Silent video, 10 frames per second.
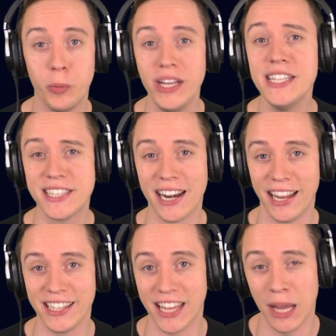Queens in the
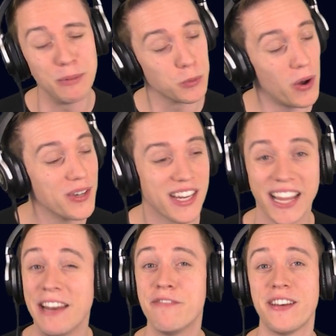late game, as well as
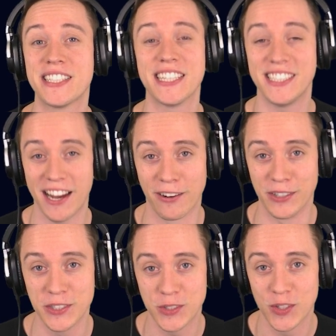like Infested
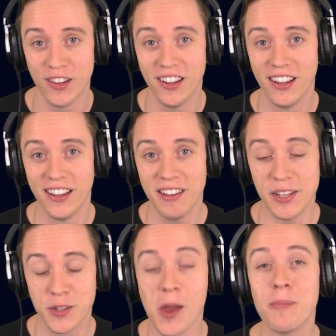Terrans,
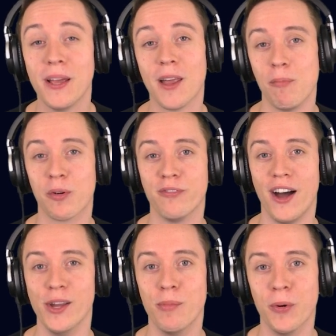is going to be a lot more
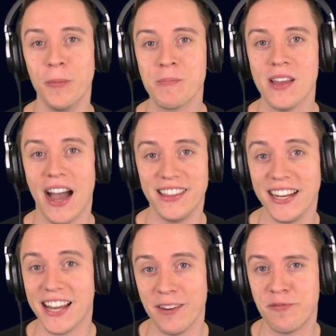viable. I
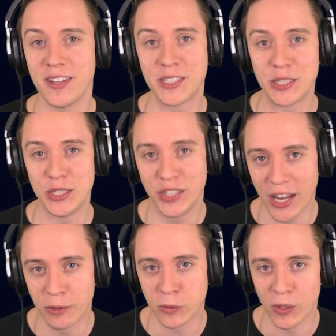think that Infesteds in
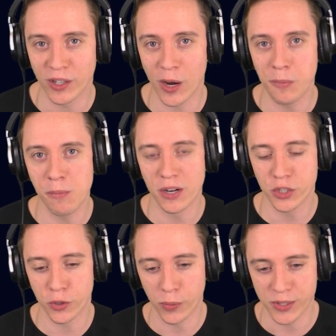general are going to be much
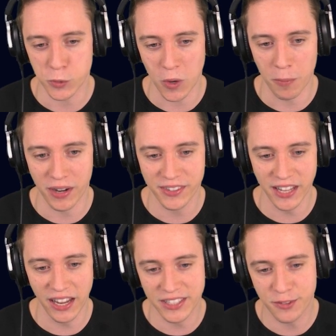stronger as well, but I
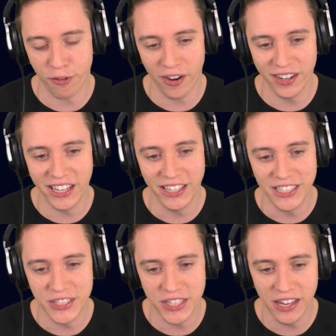think it's very
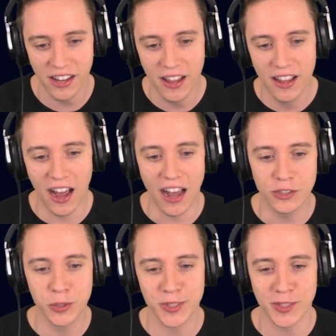easy uh,
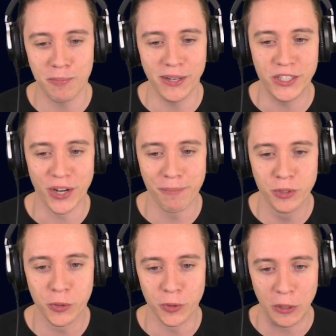to just simply jump
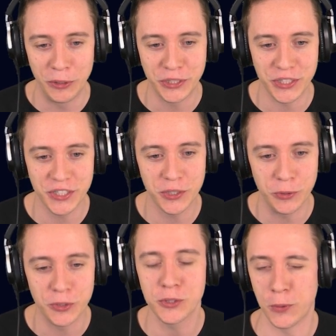to conclusions
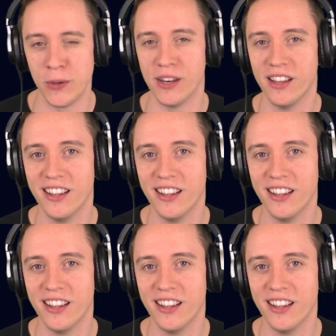too soon.